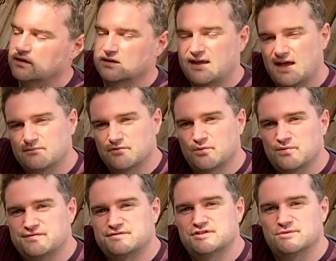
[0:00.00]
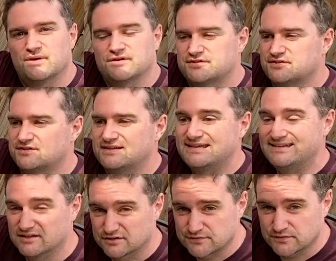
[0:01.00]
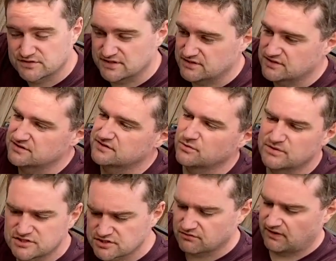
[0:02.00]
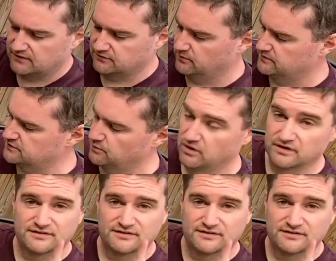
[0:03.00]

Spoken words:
camera with too much needless footage, so I just cracked on with some work.